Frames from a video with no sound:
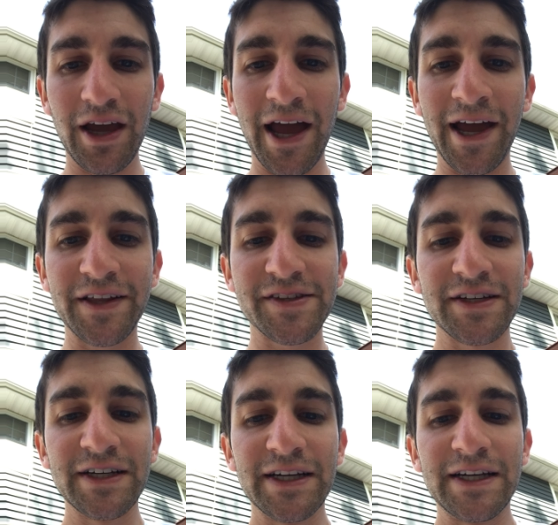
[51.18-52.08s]
And
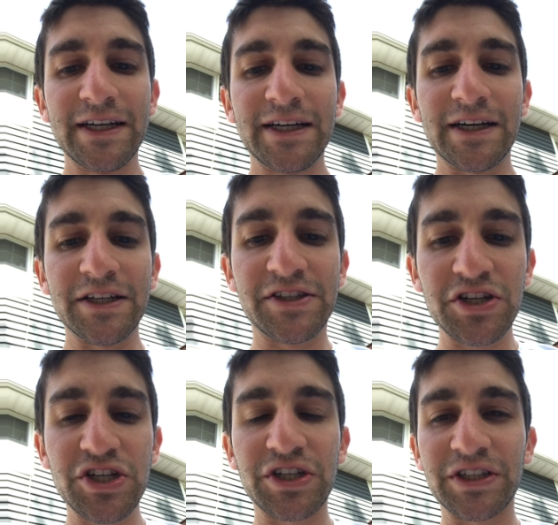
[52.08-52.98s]

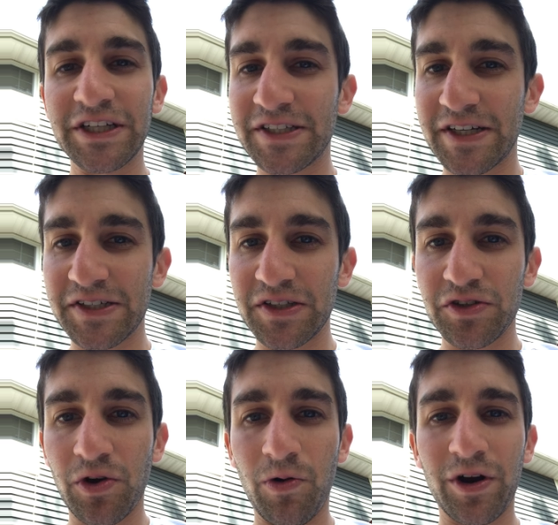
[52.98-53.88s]
additionally, it says in the
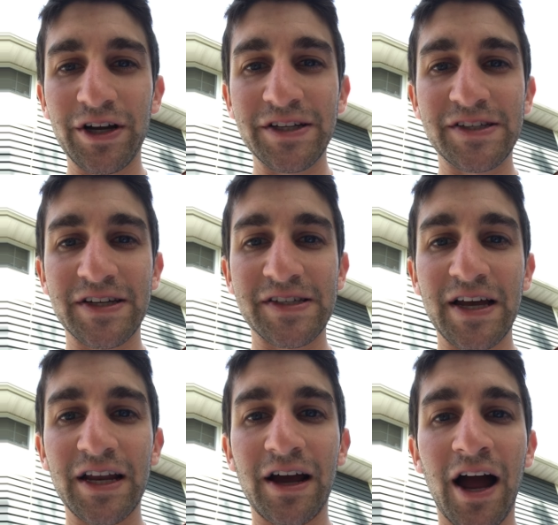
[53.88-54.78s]
Torah, it says
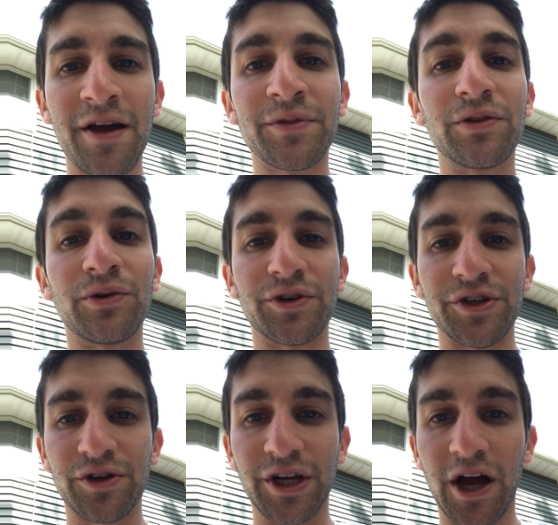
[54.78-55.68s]
that I am the Lord
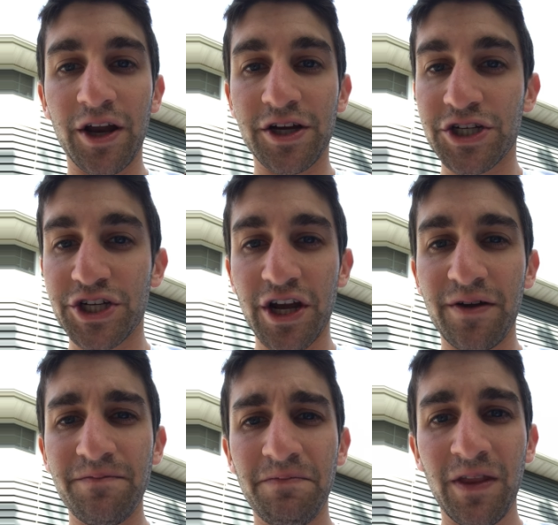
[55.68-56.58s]
your God,
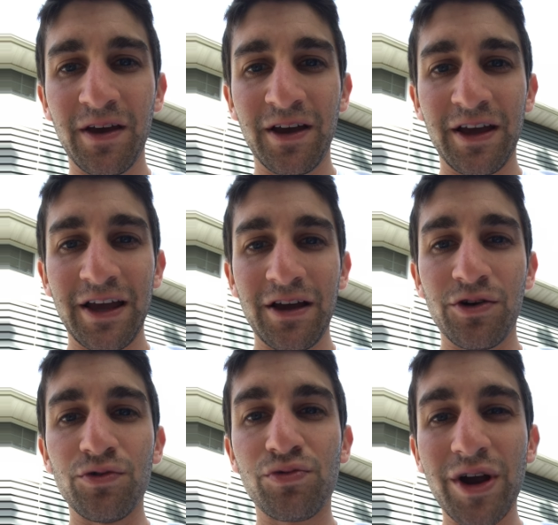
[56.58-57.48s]
Hashem,
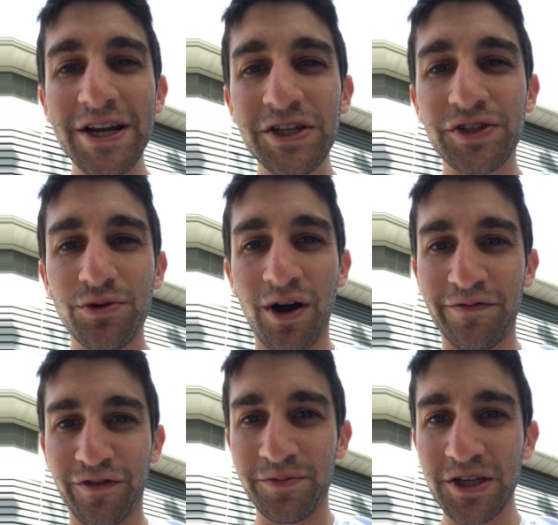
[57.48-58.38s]
who raised you
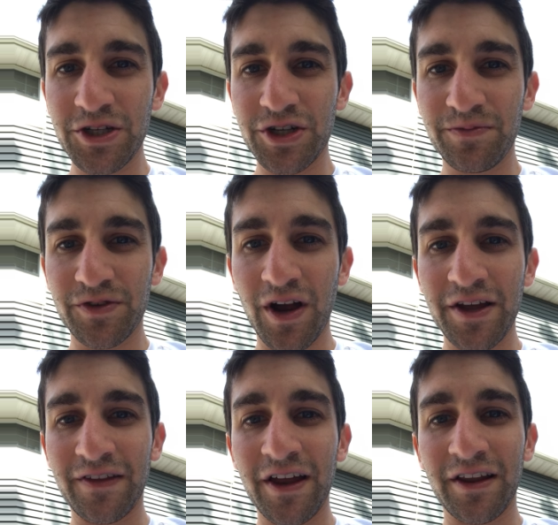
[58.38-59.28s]
up from Egypt,
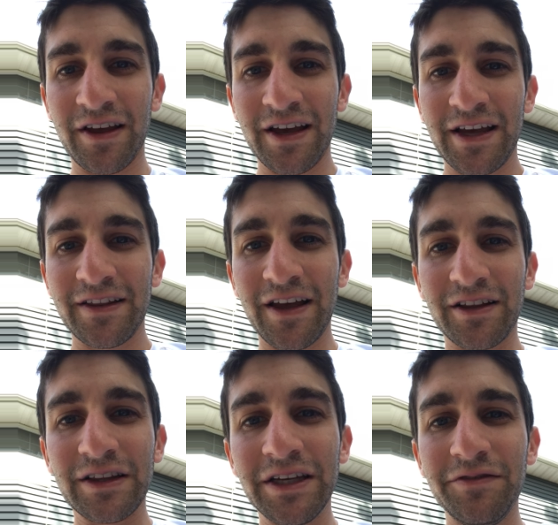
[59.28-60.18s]
right? That
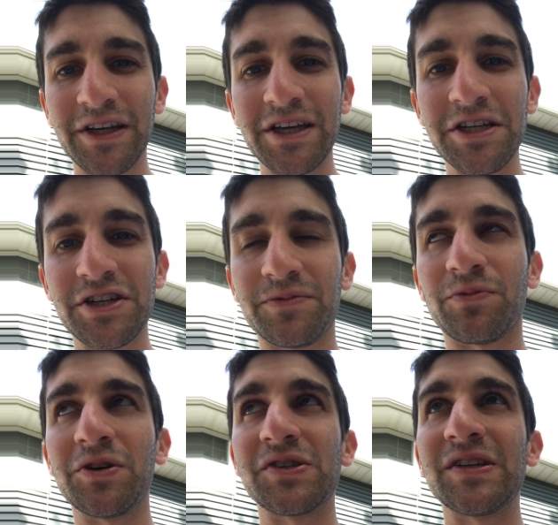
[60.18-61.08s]
leaving Egypt
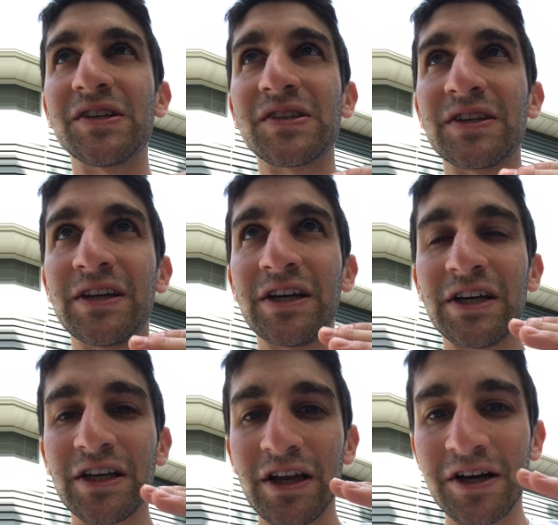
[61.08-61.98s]
was this
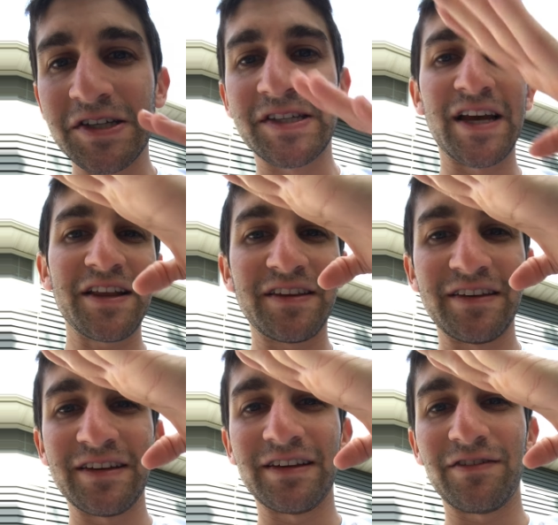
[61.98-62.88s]
ascent,
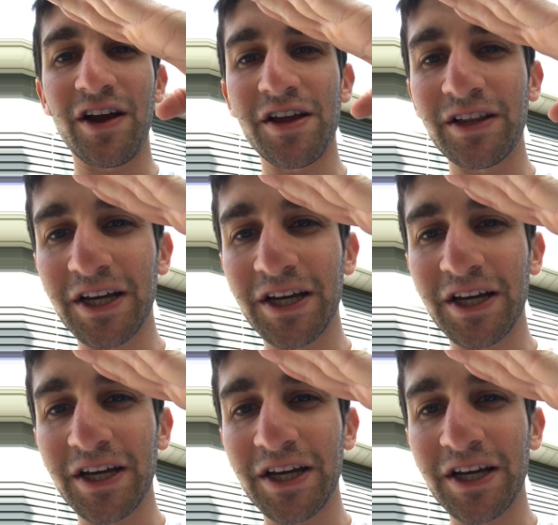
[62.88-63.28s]
right?